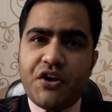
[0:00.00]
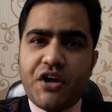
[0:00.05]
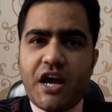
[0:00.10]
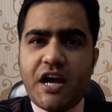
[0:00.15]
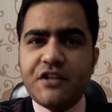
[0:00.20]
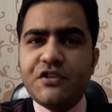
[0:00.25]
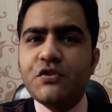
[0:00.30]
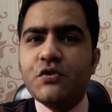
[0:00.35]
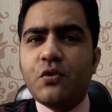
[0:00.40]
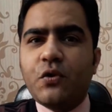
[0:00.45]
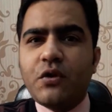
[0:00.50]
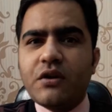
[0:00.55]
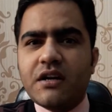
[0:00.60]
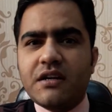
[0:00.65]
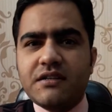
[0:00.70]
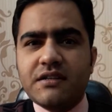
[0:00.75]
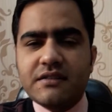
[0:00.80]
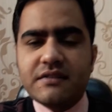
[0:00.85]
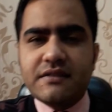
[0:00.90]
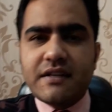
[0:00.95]
As you all
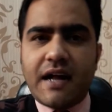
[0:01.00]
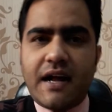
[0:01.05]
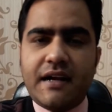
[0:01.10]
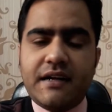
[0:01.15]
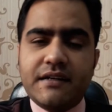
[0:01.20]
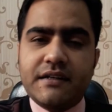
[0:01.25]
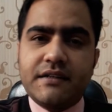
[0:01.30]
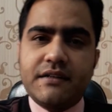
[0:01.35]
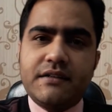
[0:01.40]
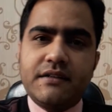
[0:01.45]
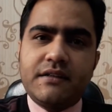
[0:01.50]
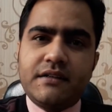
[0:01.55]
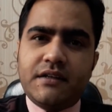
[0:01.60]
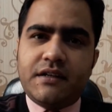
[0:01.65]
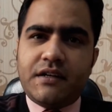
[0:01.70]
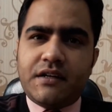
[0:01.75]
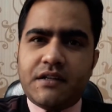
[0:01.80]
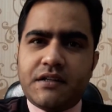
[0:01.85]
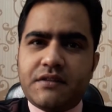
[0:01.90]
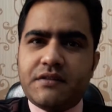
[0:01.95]
understand
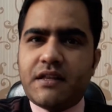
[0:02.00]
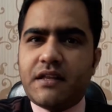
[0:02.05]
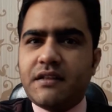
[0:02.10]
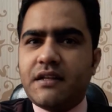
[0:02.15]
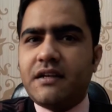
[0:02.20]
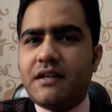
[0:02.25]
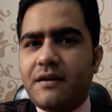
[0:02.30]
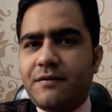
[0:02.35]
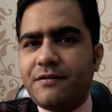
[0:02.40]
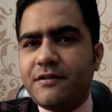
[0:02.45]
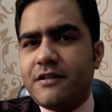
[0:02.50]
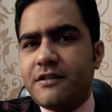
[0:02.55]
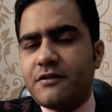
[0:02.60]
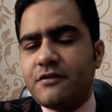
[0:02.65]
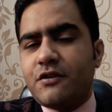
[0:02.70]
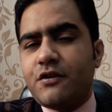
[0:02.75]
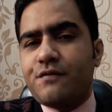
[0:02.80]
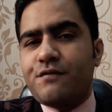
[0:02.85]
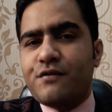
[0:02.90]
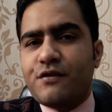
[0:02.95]
that the
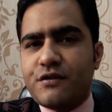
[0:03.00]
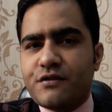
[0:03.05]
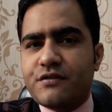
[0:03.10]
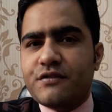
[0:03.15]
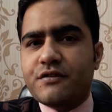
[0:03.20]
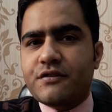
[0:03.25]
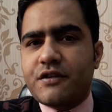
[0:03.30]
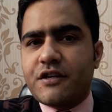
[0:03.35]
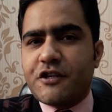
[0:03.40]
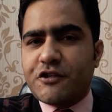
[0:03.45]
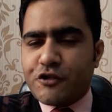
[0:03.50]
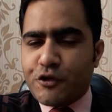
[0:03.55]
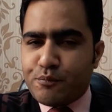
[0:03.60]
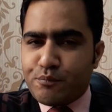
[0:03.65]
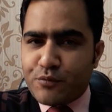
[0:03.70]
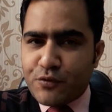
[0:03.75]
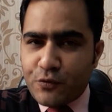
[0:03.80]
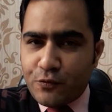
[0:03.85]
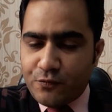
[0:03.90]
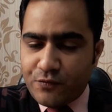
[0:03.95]
definition of goods is
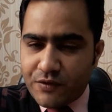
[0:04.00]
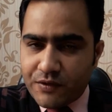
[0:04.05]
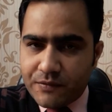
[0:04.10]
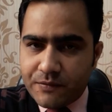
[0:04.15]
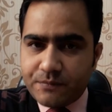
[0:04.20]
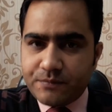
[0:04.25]
improved.